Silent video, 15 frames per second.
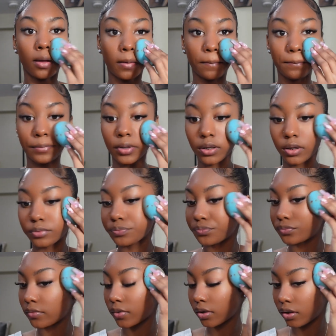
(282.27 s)
But
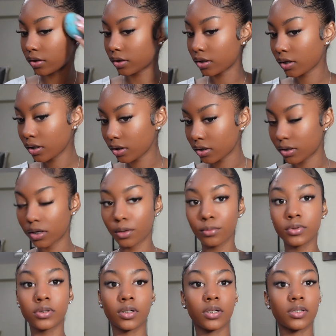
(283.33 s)
yeah, now I
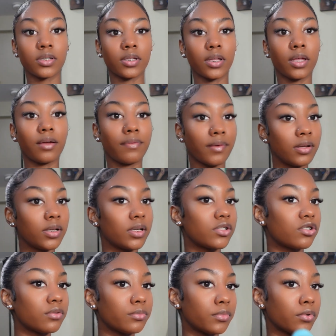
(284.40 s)
start to like
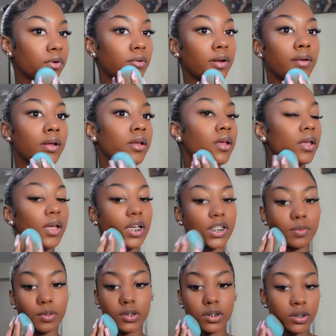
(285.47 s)
foundation more,
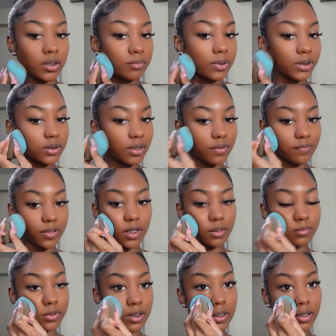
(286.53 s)
especially my soft
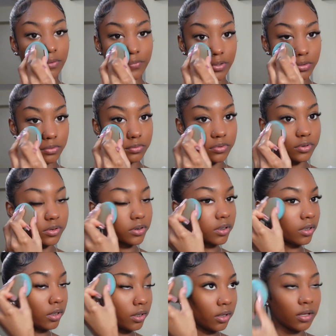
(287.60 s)
glams. I never use
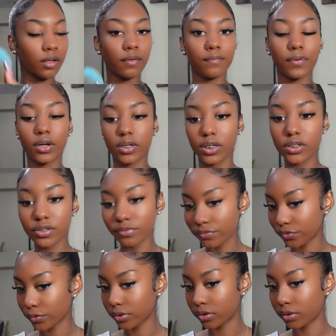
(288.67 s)
foundation
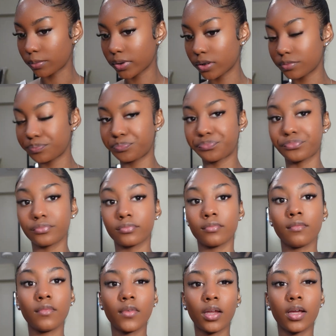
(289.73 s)
for real, but
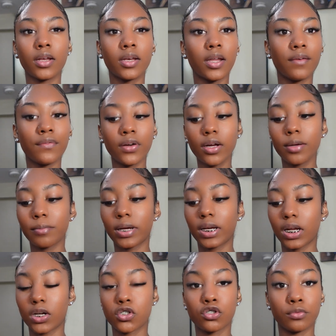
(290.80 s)
never in my
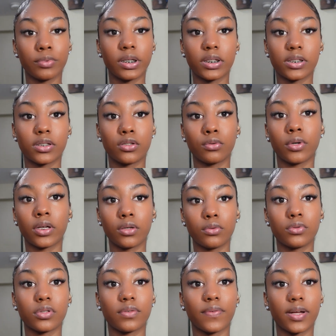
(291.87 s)
natural beats do I
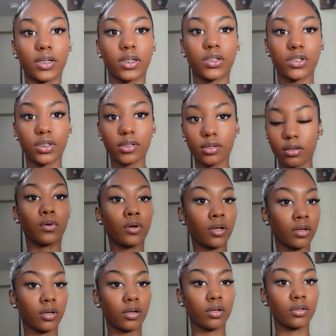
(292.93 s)
use foundation. Okay,
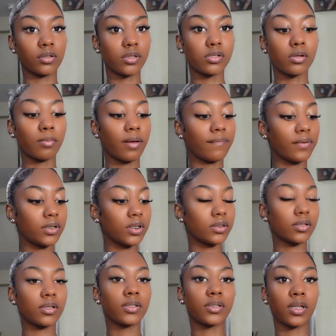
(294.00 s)
y'all, so my
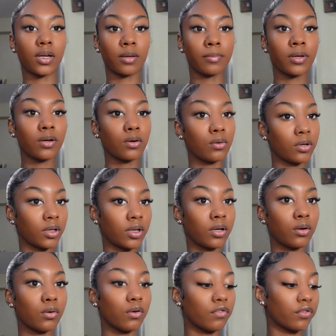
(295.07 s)
foundation is done. I'm gonna go ahead and
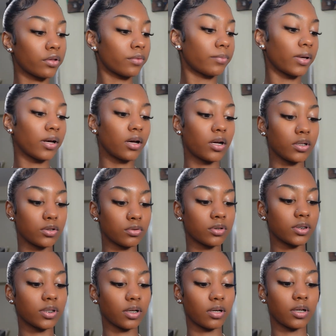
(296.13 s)
go over for my contour
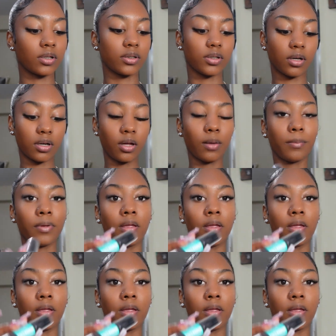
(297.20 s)
stick on top.